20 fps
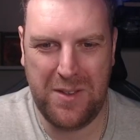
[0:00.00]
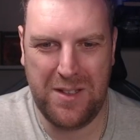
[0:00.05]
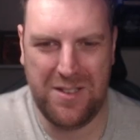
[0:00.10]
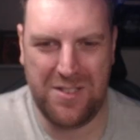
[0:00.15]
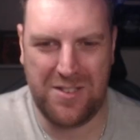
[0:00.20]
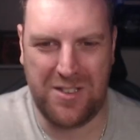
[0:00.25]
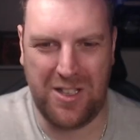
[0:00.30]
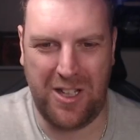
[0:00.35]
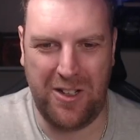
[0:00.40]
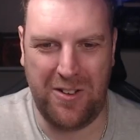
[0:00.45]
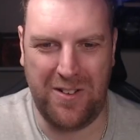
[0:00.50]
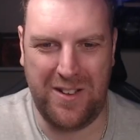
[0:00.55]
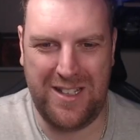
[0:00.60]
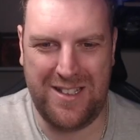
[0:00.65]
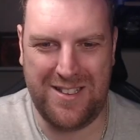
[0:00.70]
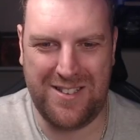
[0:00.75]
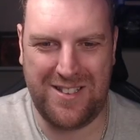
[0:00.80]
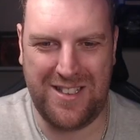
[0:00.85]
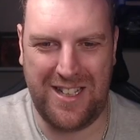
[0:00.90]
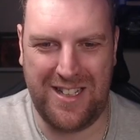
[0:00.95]
So
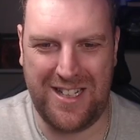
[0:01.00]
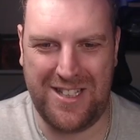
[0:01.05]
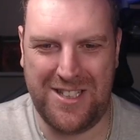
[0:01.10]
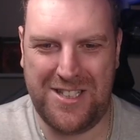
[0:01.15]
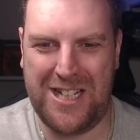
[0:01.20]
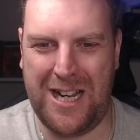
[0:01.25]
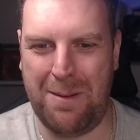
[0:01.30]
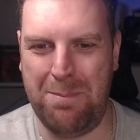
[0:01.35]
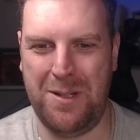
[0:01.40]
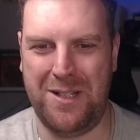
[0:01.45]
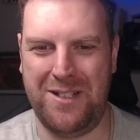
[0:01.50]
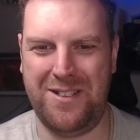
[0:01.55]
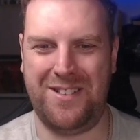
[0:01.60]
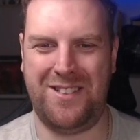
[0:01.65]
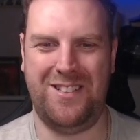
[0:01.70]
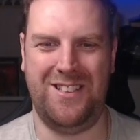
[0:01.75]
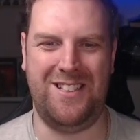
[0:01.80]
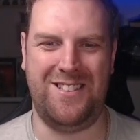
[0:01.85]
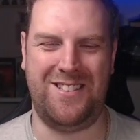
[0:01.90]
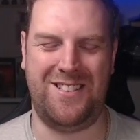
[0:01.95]
it's an
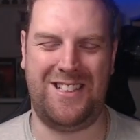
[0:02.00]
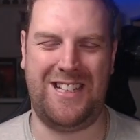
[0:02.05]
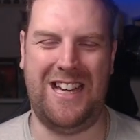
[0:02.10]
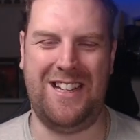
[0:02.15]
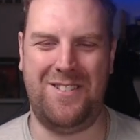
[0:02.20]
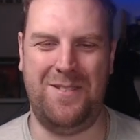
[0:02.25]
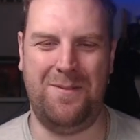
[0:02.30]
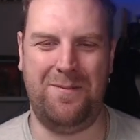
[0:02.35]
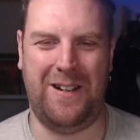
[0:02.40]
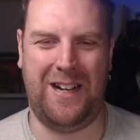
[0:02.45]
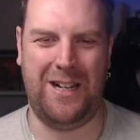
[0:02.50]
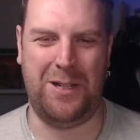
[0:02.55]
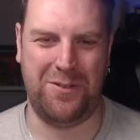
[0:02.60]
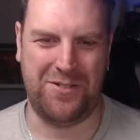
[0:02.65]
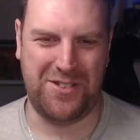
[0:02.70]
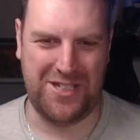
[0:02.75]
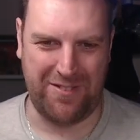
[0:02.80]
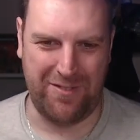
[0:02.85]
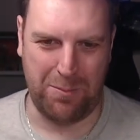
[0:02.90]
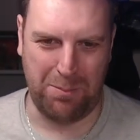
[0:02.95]
enchantment. It's a casting value of
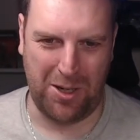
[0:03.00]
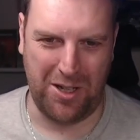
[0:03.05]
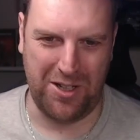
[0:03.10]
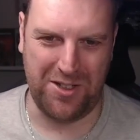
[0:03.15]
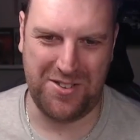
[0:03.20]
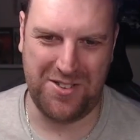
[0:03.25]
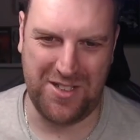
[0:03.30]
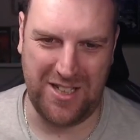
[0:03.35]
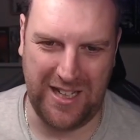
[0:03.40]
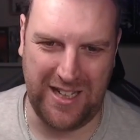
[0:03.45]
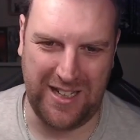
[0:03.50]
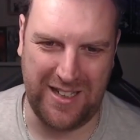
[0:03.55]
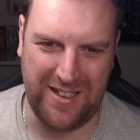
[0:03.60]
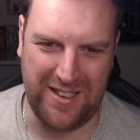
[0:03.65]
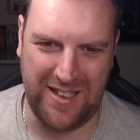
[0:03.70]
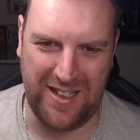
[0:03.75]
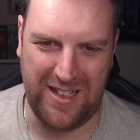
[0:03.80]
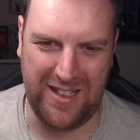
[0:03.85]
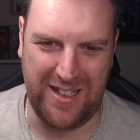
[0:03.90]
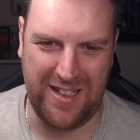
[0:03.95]
7+, and
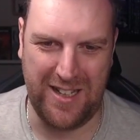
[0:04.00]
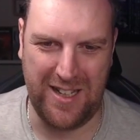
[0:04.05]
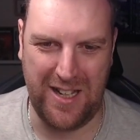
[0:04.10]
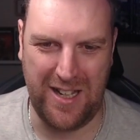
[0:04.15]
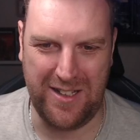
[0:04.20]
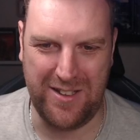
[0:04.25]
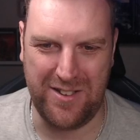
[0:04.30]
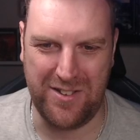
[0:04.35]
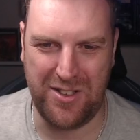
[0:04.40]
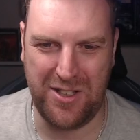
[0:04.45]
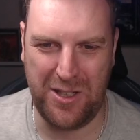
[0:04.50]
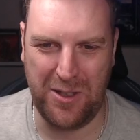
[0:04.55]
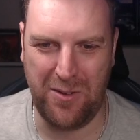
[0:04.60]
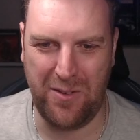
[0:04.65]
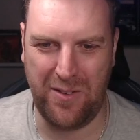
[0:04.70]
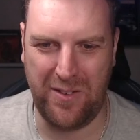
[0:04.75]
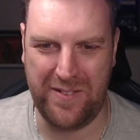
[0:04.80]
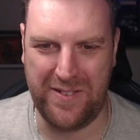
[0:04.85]
until